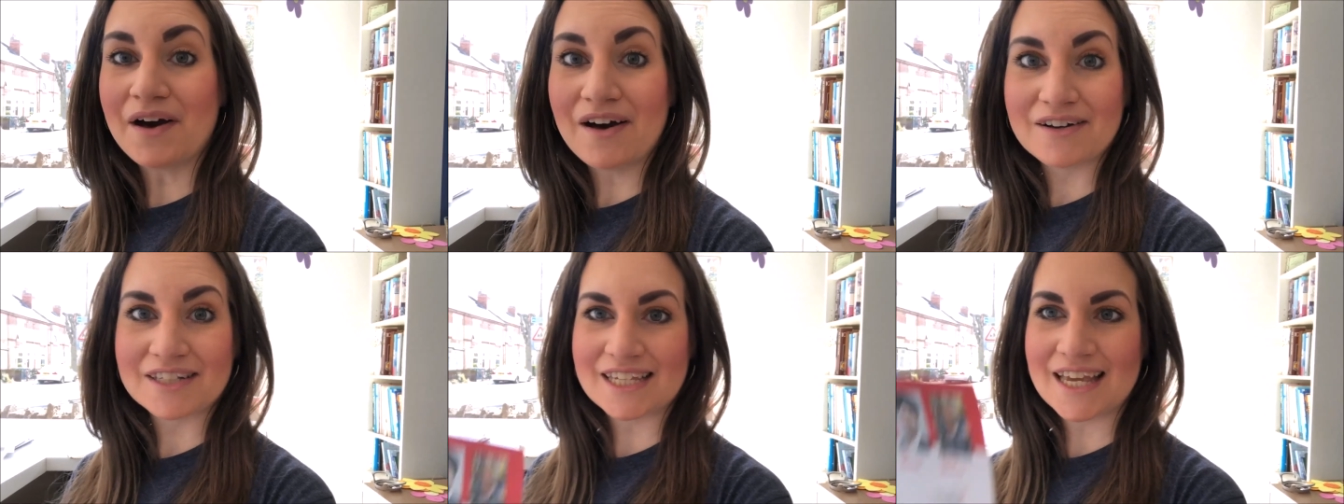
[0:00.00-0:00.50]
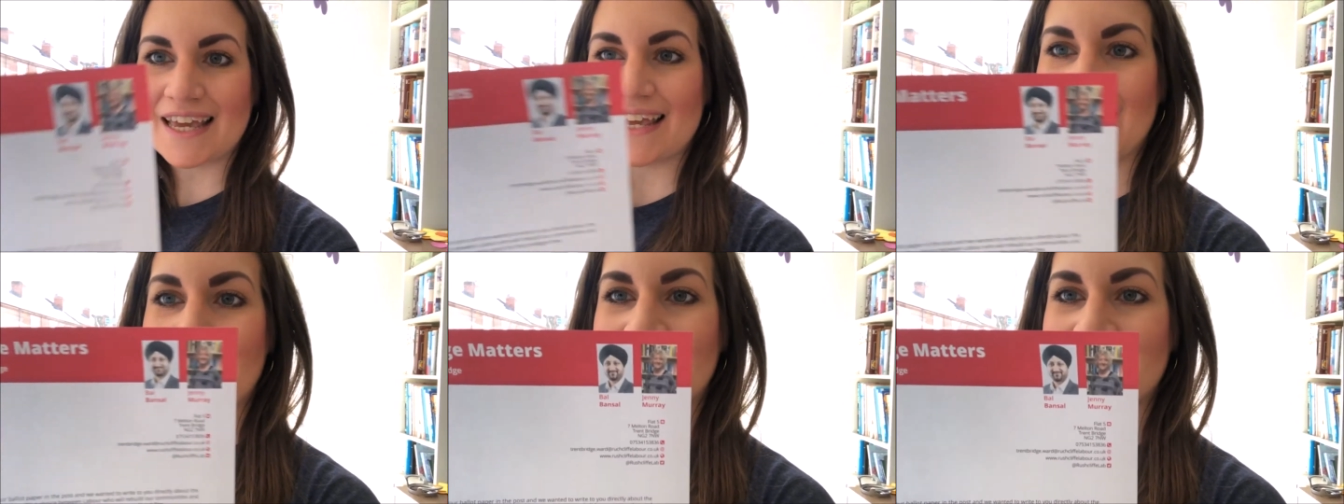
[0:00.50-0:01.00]

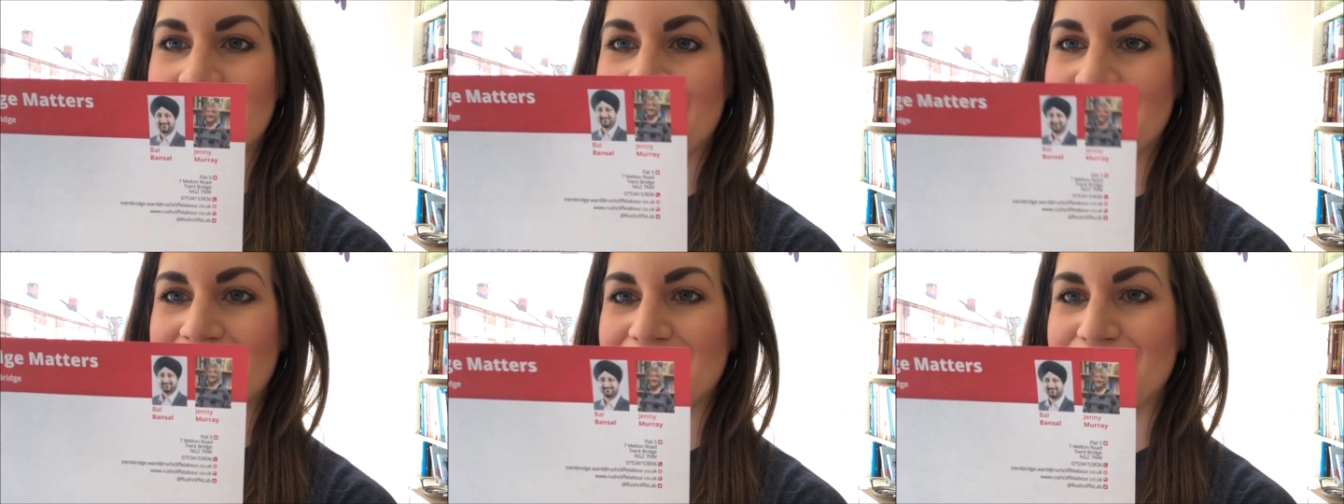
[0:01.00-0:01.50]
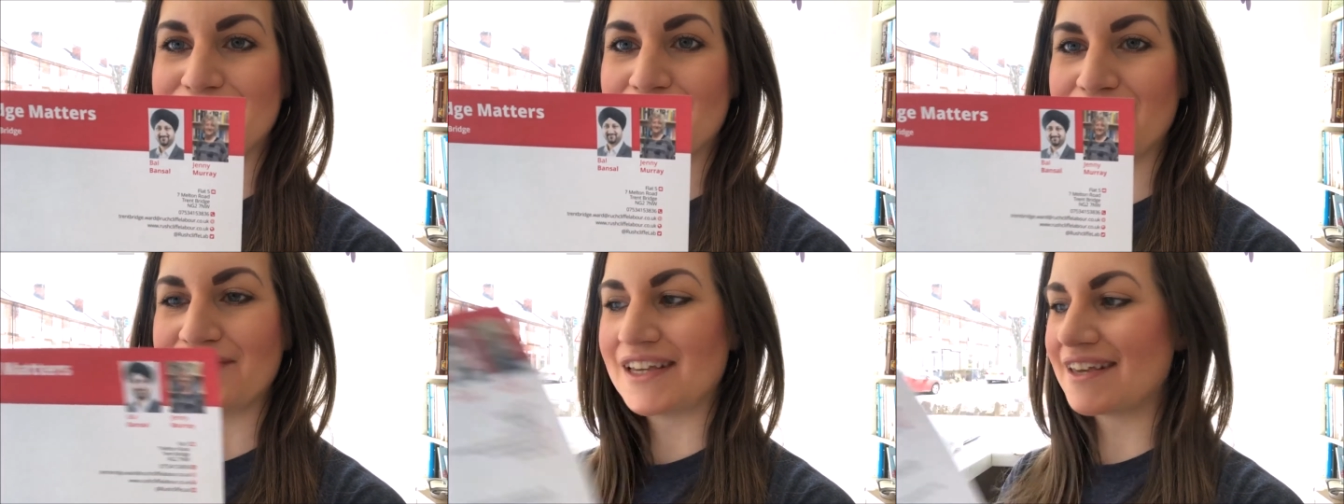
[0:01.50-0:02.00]
Party and I
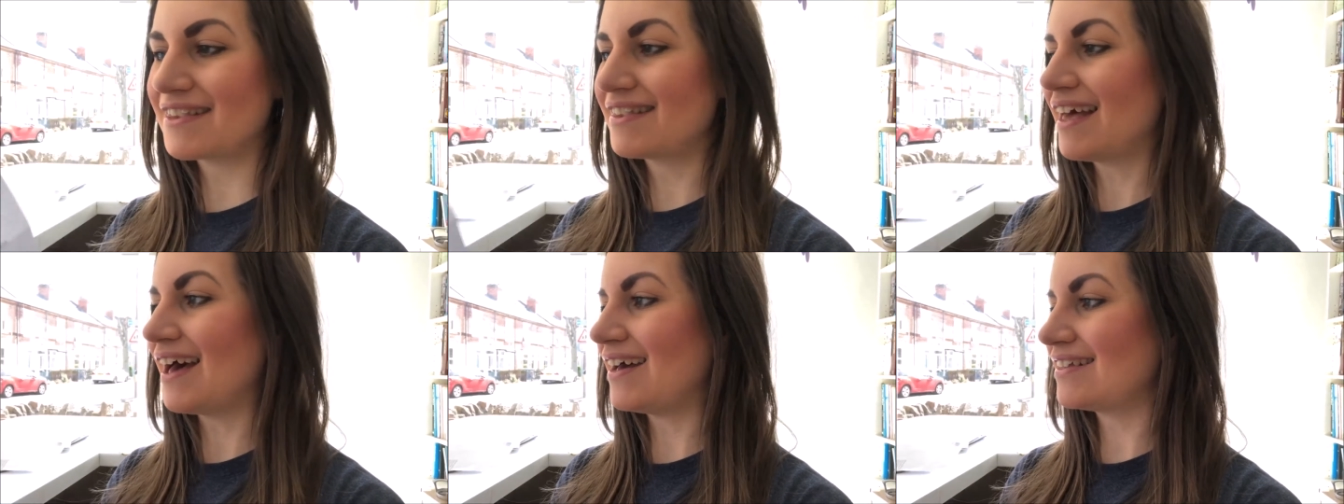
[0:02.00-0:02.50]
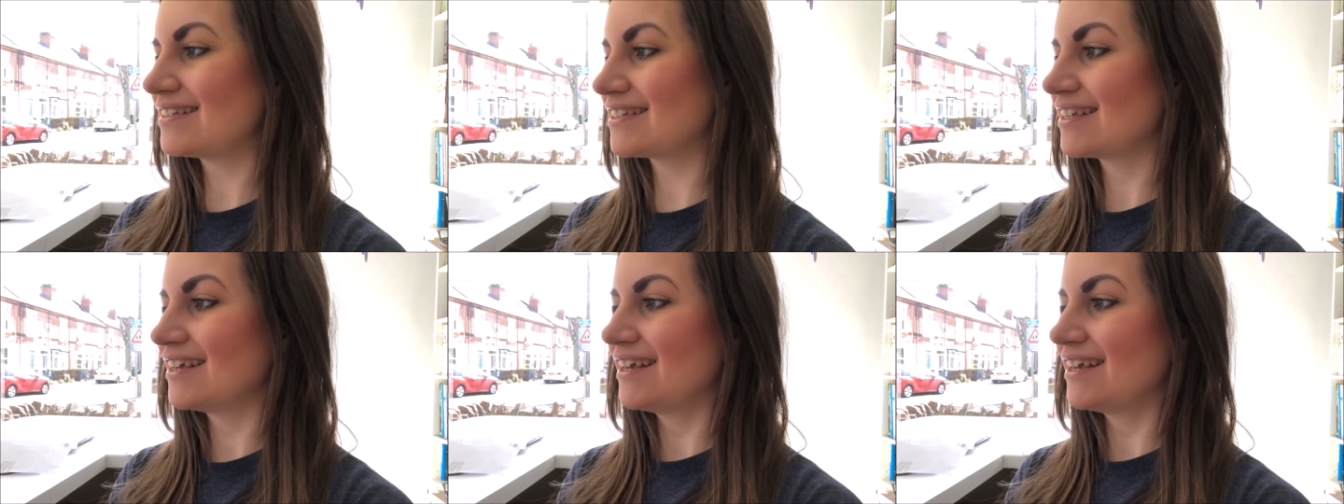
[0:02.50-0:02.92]
noticed that,